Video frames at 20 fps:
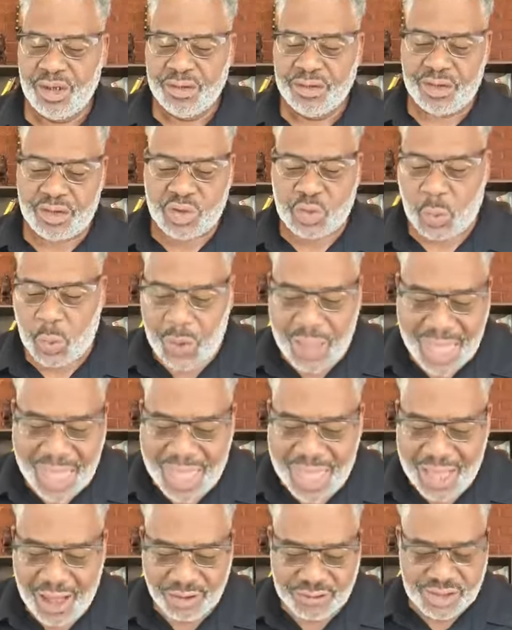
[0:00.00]
The
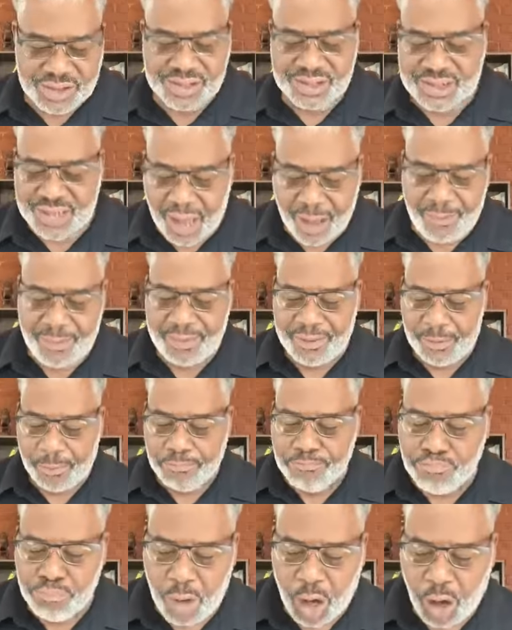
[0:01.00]
12 summoned the
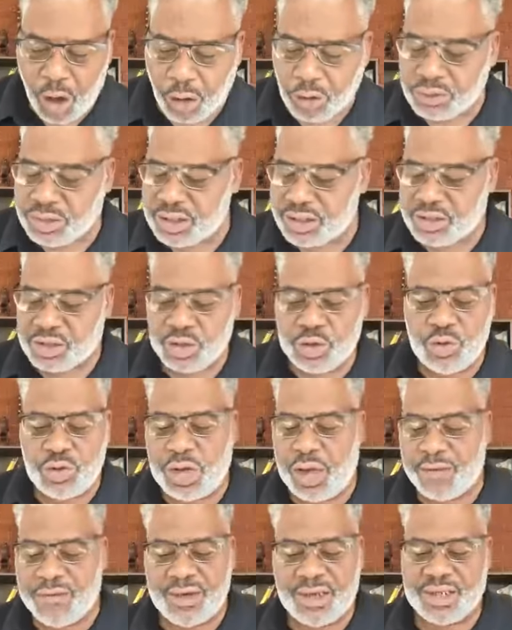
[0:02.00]
multitude
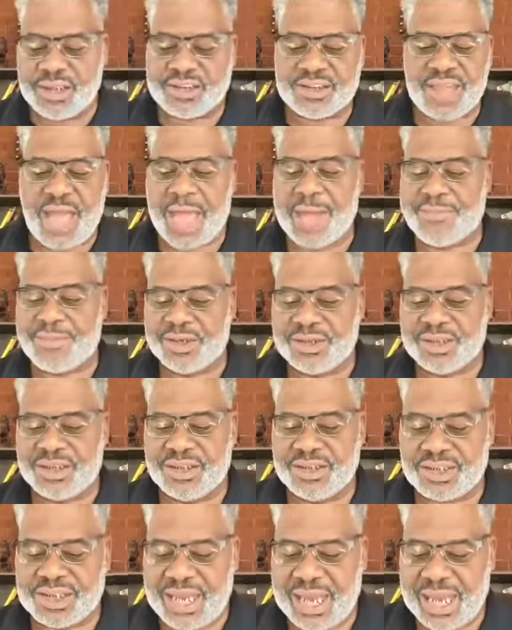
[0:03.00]
of the disciples
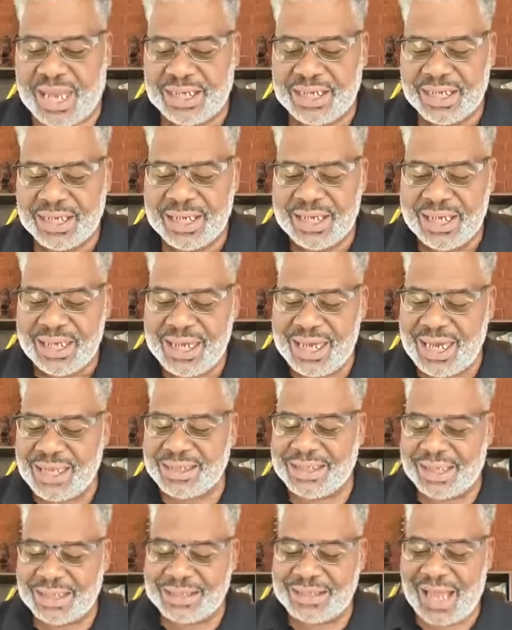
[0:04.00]
and said,
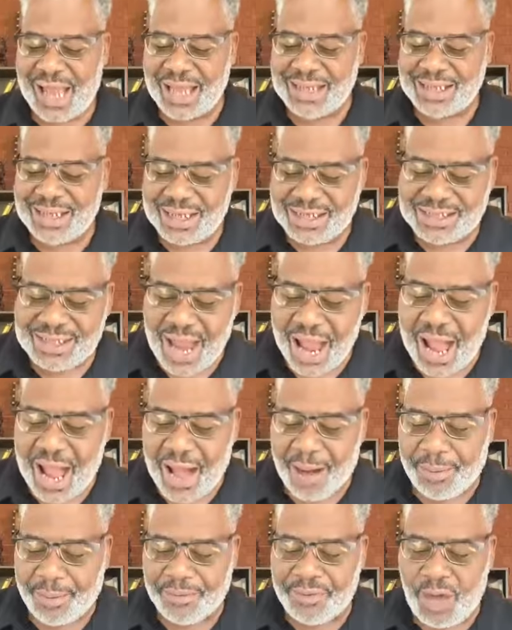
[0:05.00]
is it not
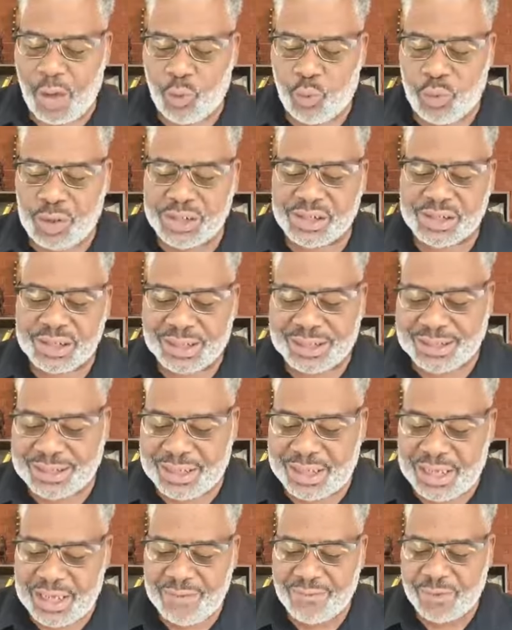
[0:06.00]
desirable that we should
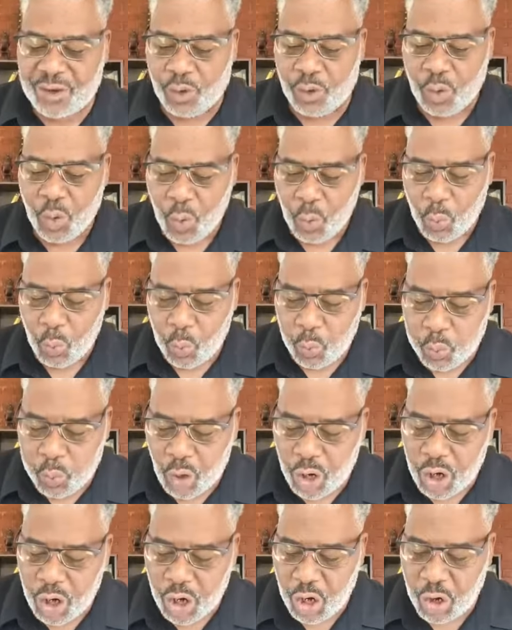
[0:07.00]
leave the
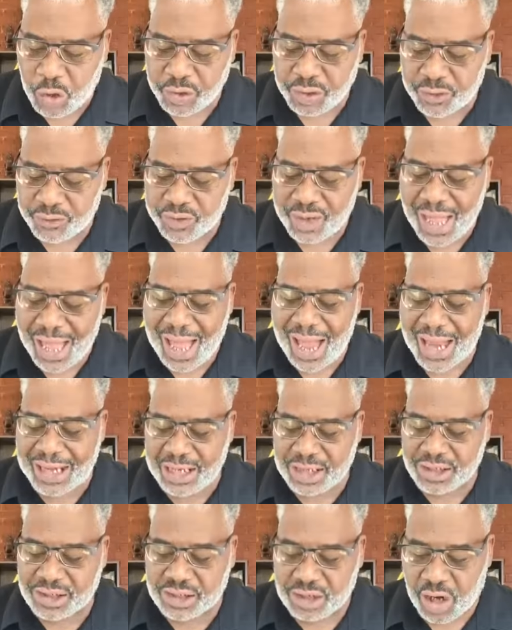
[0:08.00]
word of God
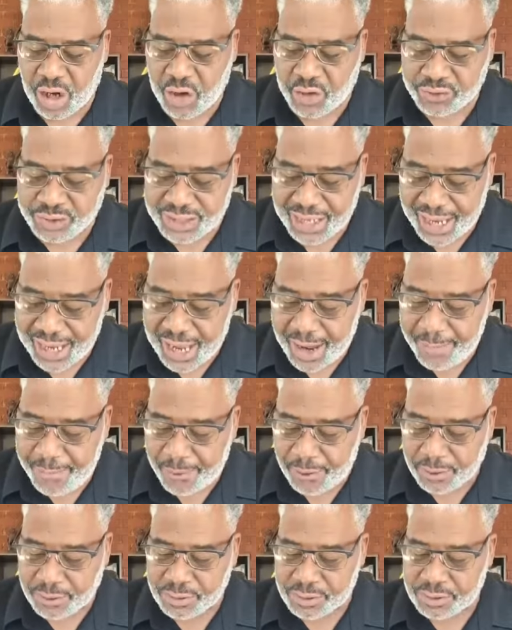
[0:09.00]
and serve
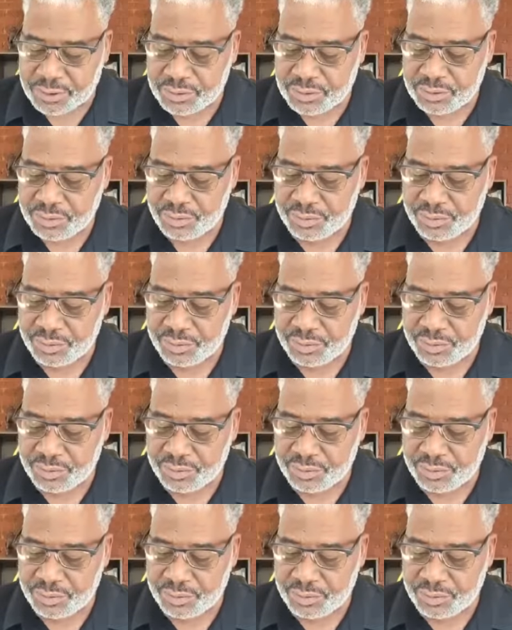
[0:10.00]
tables?